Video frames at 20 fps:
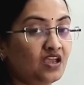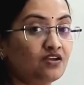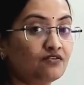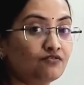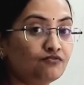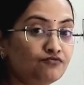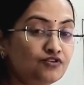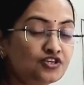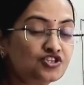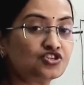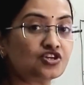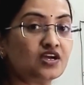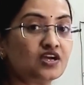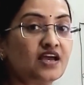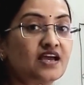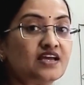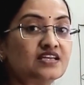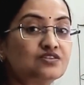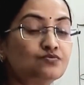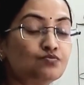which
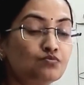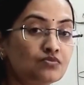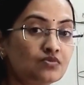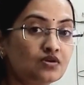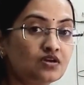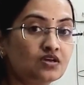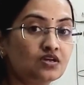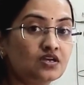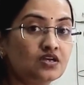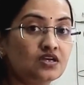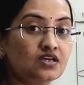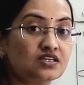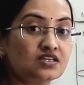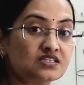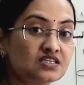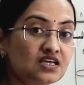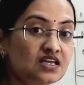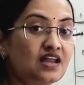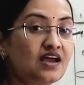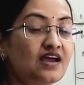has
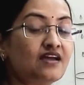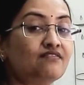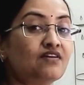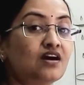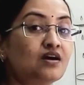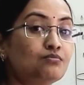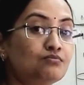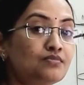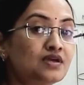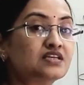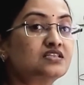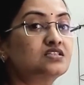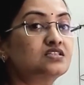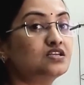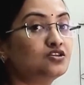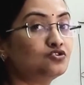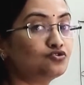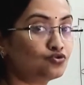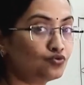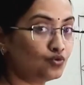saliva mixed
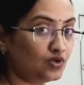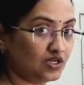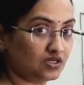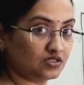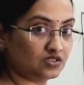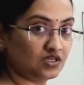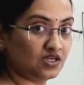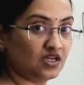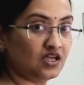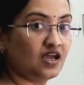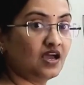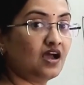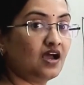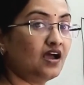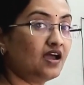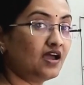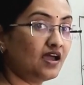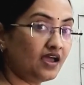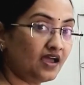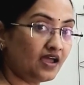into it,
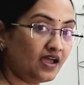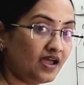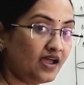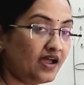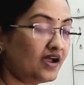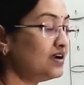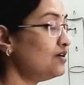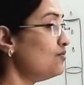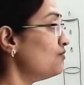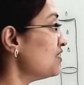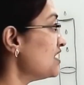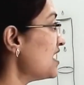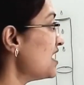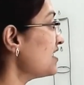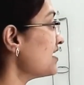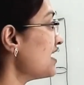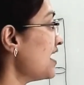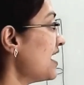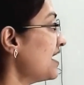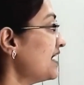and we are
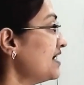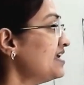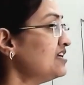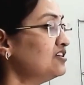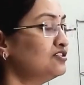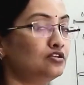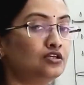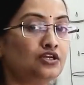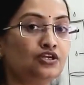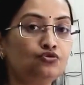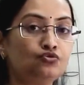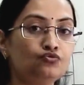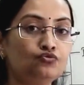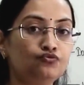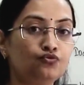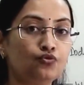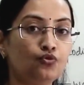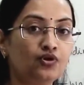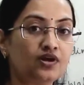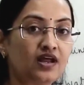adding 3 to
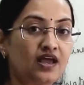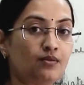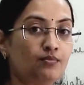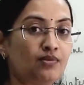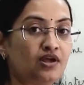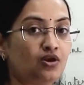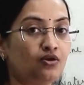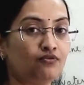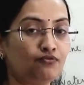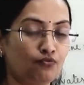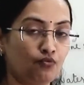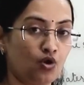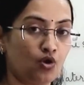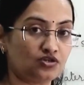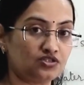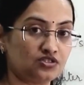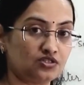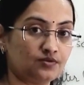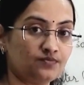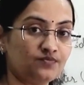4 ml of
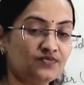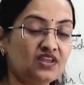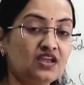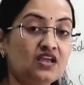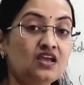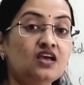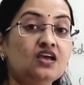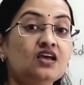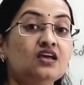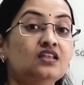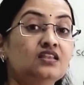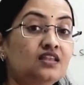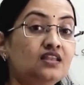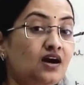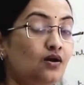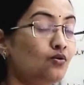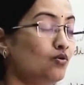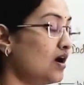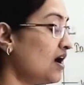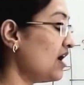water.
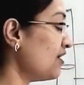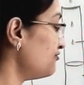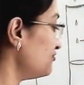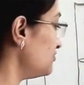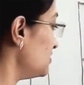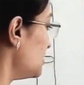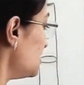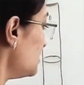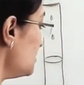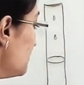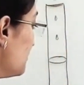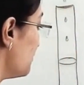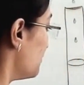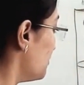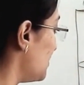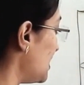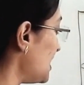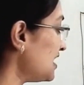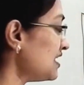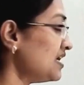Now after
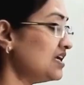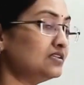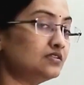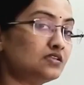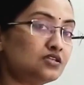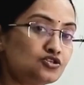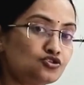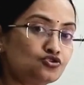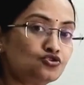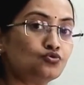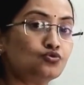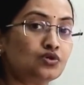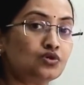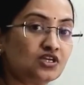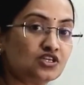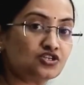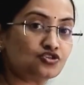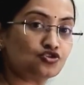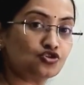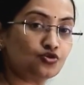making this 2
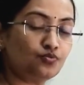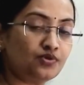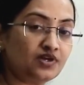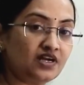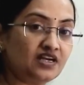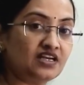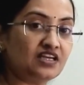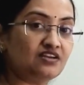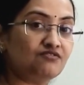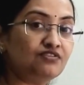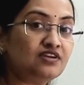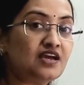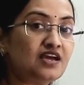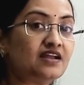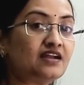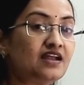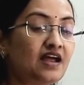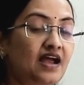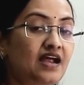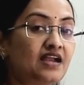test tube ready, we are
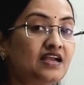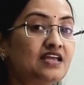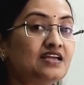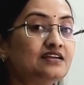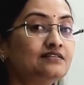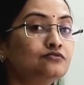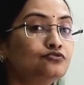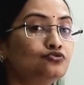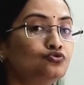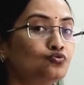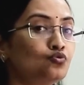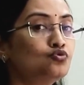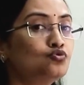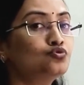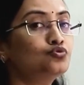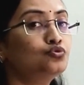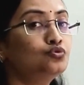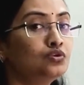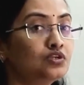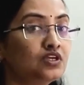adding 2
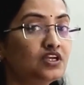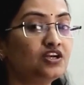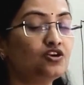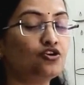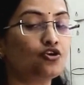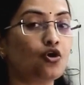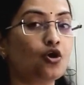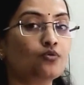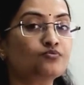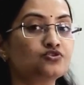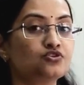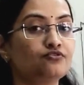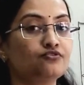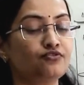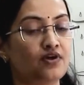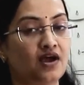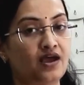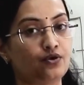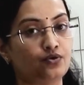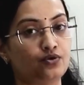to 3 drops of
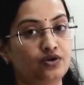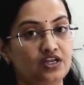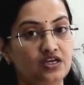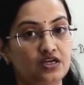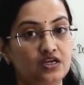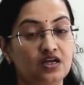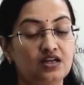iodine.